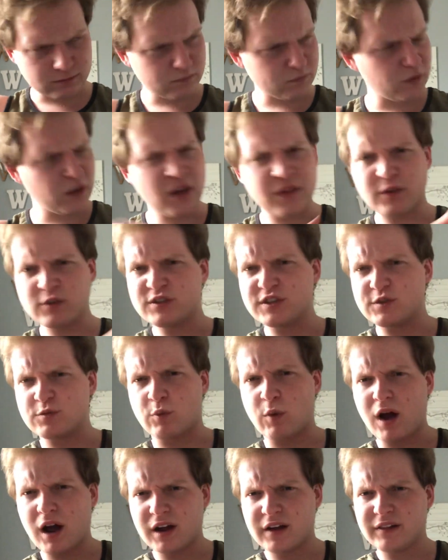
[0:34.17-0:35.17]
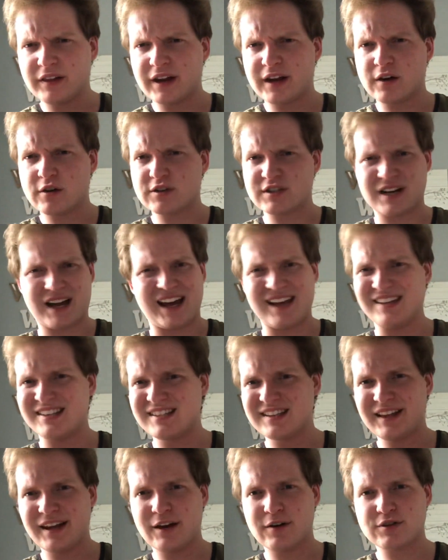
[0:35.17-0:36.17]
And there's these rock layers and ice
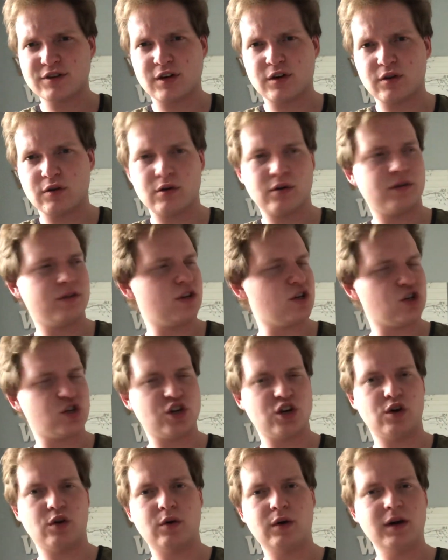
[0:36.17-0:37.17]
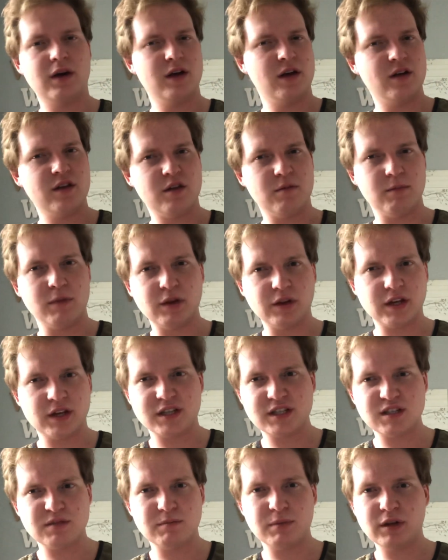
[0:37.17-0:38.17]
layers on Earth that show the
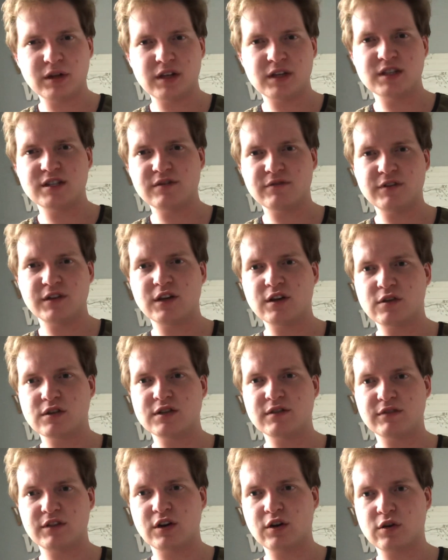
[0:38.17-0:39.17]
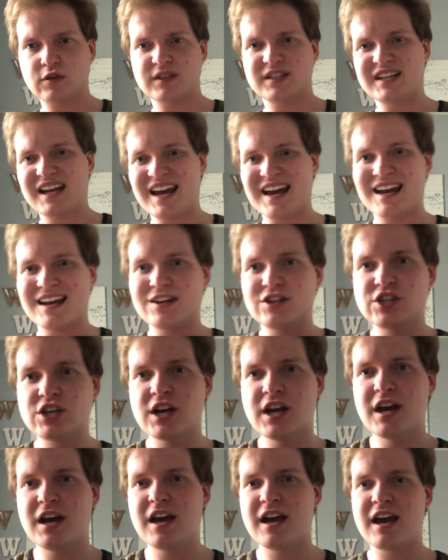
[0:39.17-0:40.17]
millions and billions of years of the Earth's age.
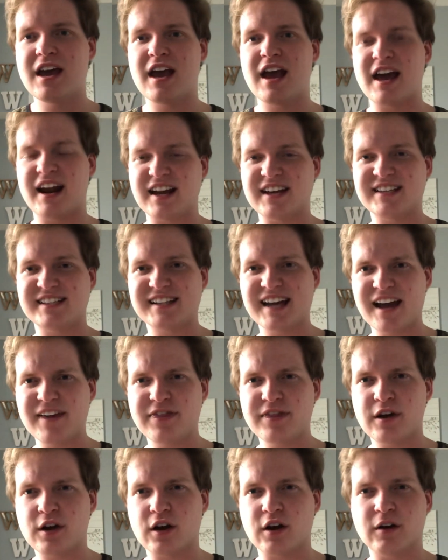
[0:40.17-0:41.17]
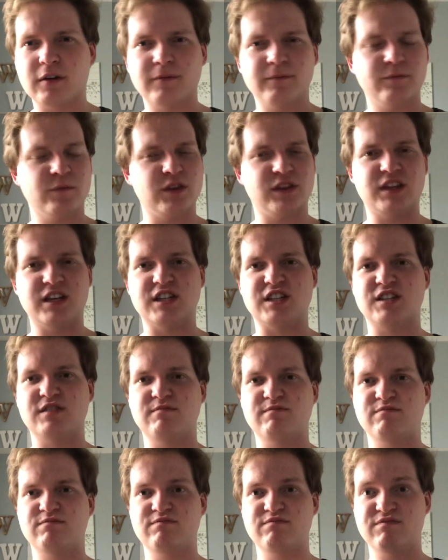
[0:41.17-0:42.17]
And I sat there with this
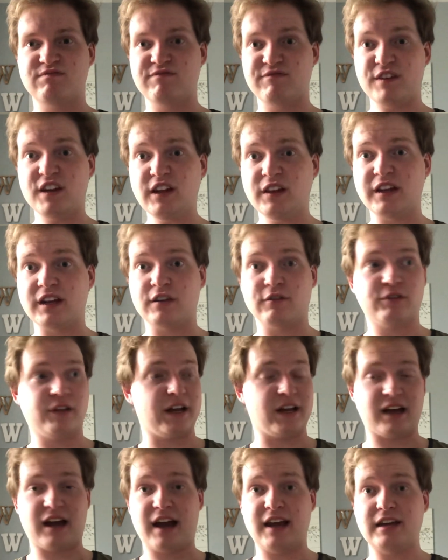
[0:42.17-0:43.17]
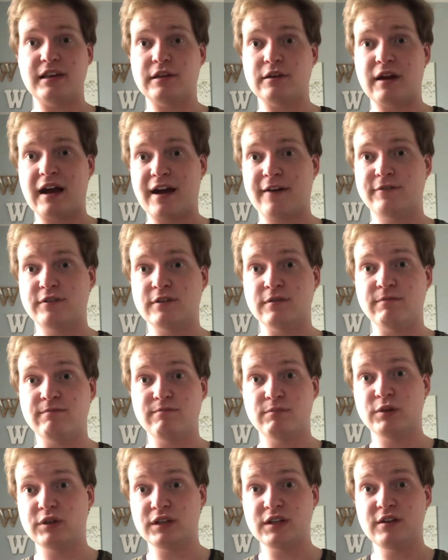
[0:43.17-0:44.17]
feeling of like I either have to
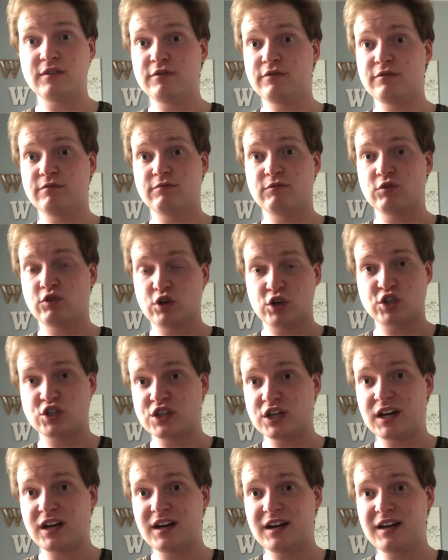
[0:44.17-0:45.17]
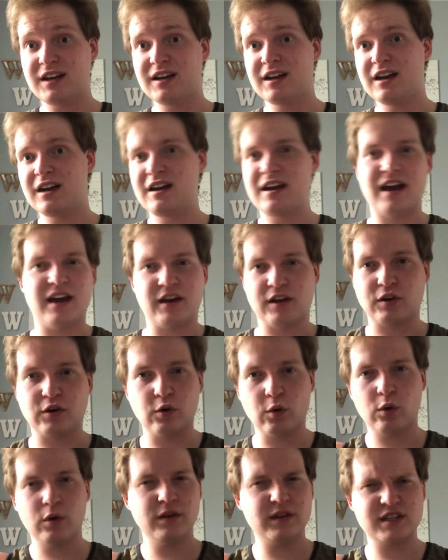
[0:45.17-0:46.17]
believe Christianity and
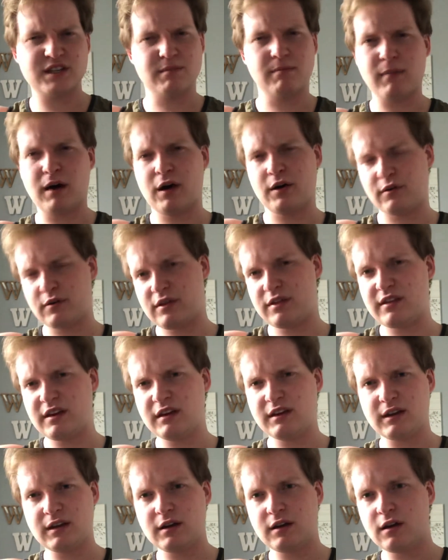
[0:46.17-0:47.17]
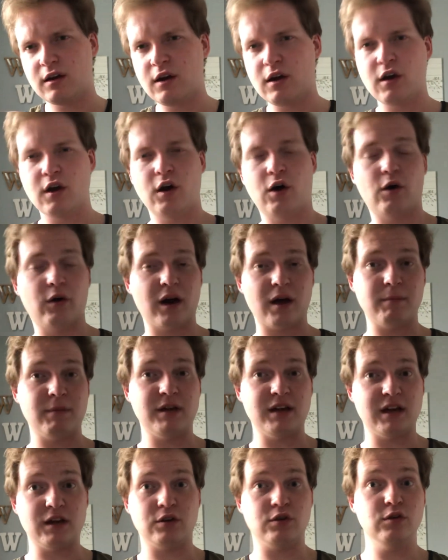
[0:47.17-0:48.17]
ignore this modern thinking, or I be
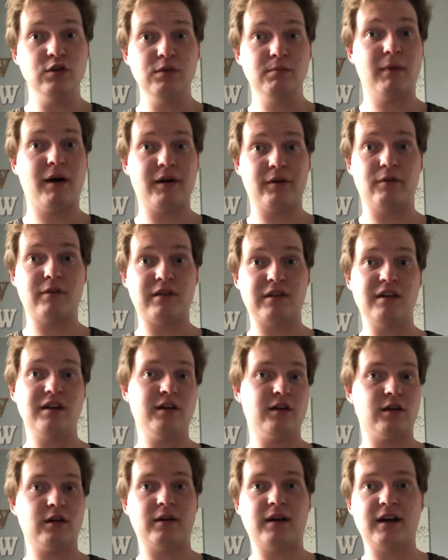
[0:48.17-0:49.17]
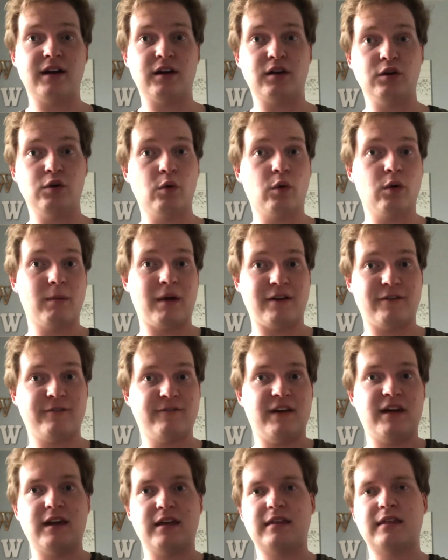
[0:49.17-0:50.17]
a good modern thinker and I ignore my
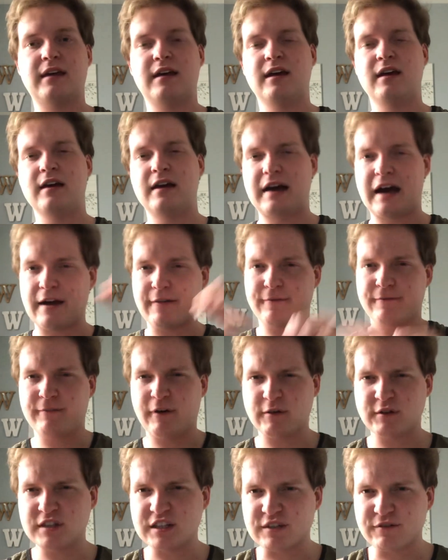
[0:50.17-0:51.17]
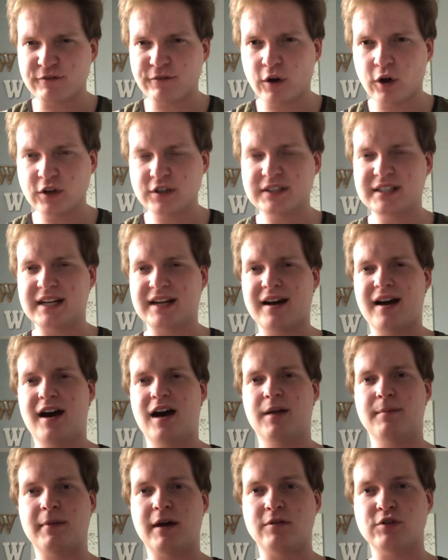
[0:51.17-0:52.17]
faith. I was in this false
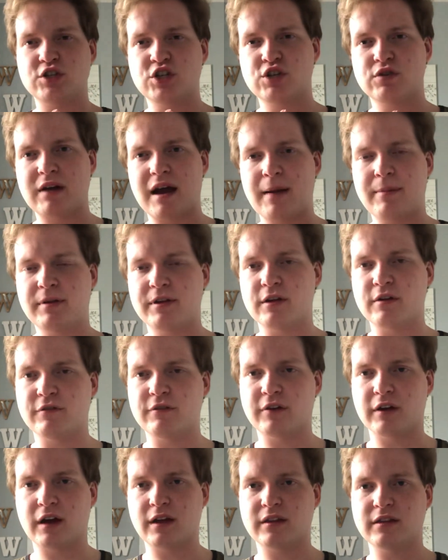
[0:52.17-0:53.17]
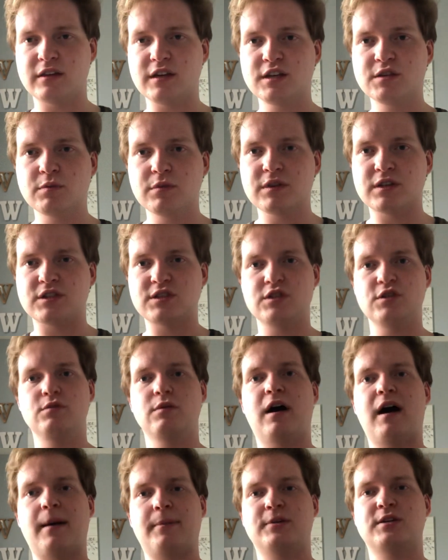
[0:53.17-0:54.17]
dichotomy. I was trapped there feeling like these were the two
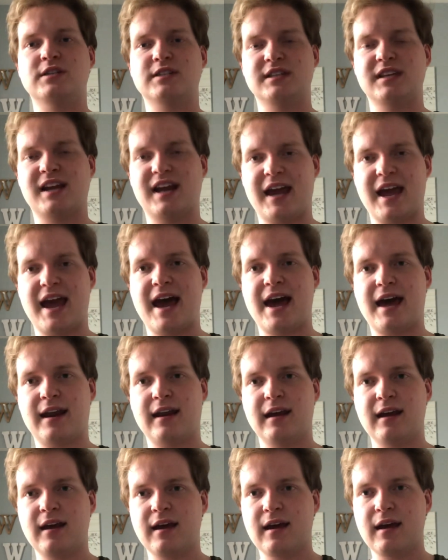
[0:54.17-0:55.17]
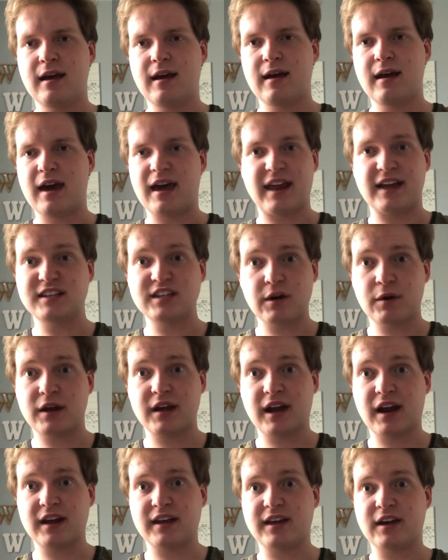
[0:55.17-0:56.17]
options that I had. And that's how I
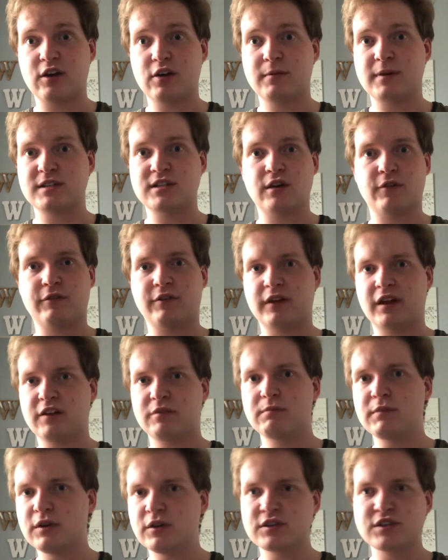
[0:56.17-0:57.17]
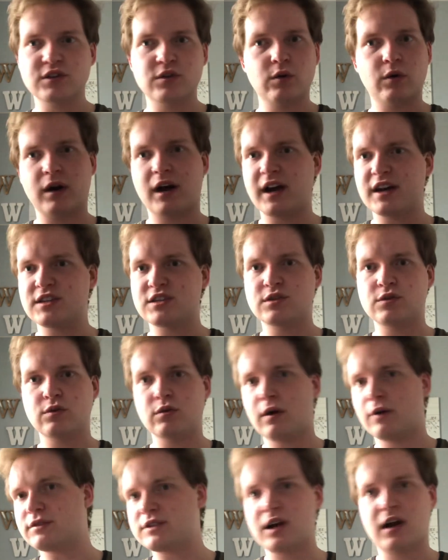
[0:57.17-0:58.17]
kind of carried myself in a lot of middle school or high school.
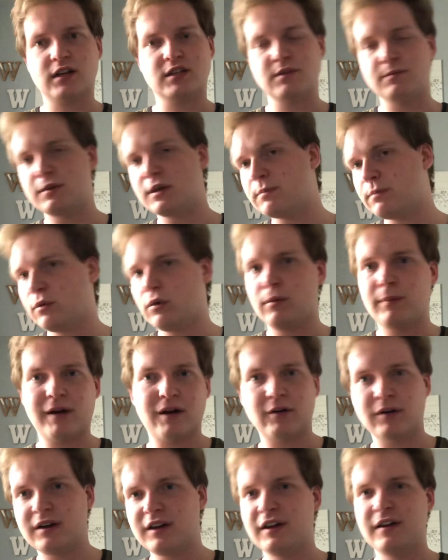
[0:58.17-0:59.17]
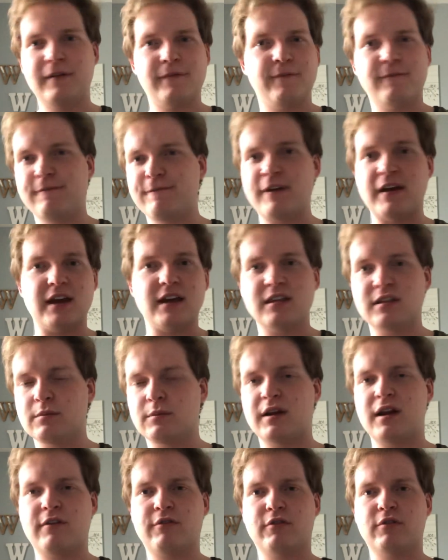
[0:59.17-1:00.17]
I would talk to people about faith and
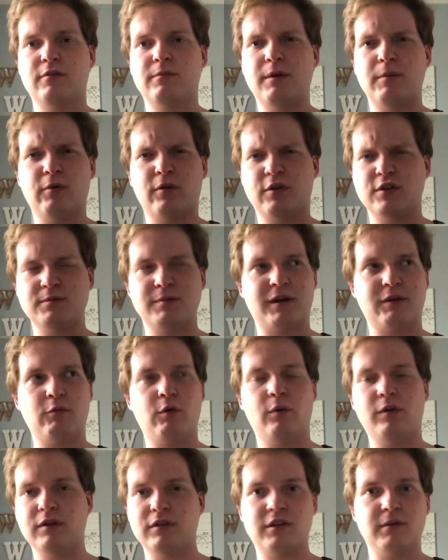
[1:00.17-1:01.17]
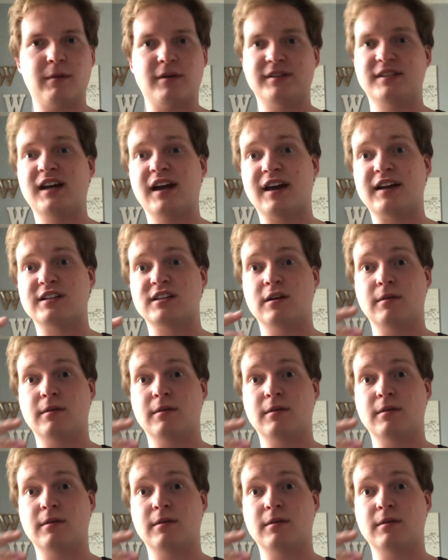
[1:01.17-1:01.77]
whatever, and people would always be like, well, what do you think about science?